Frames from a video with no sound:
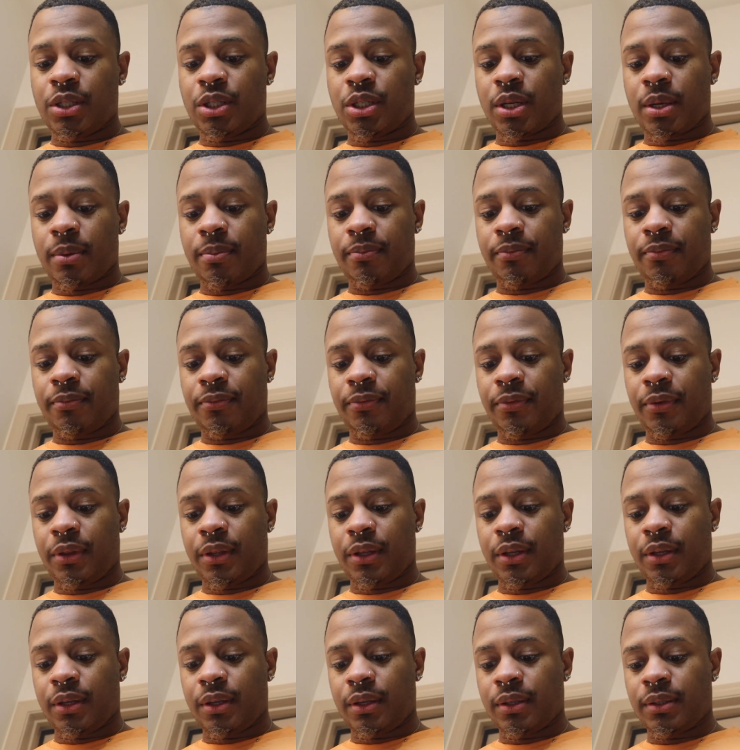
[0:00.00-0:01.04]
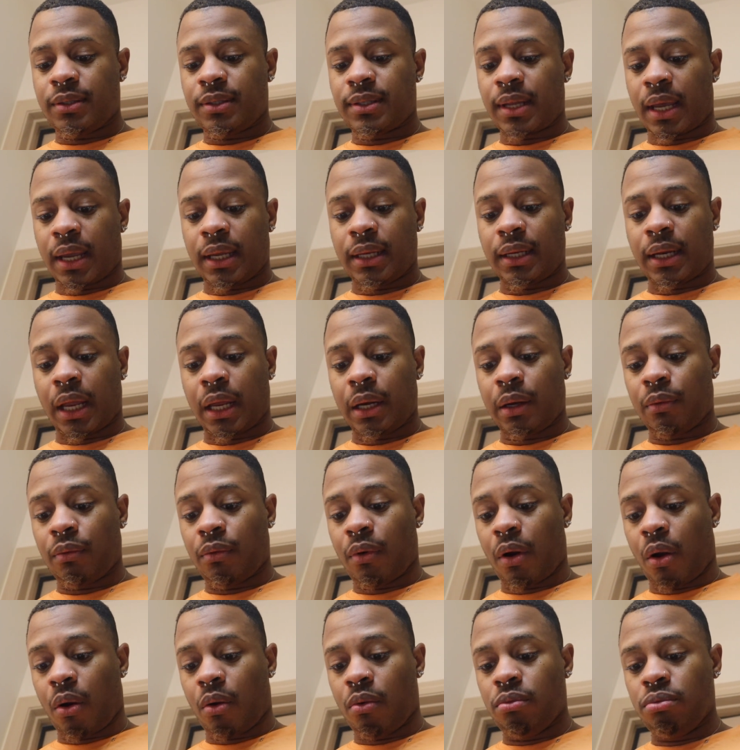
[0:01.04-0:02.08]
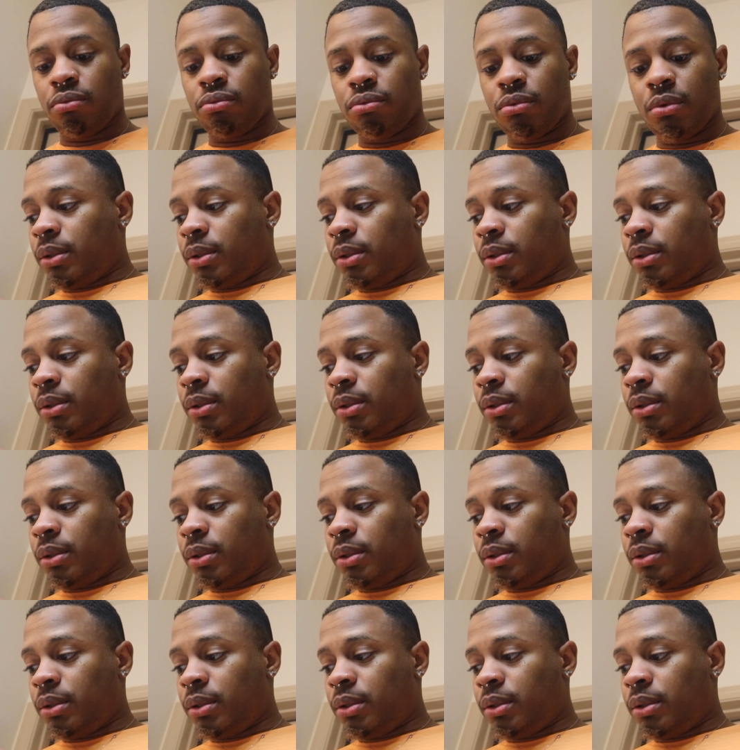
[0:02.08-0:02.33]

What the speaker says: gym for the second day in a row,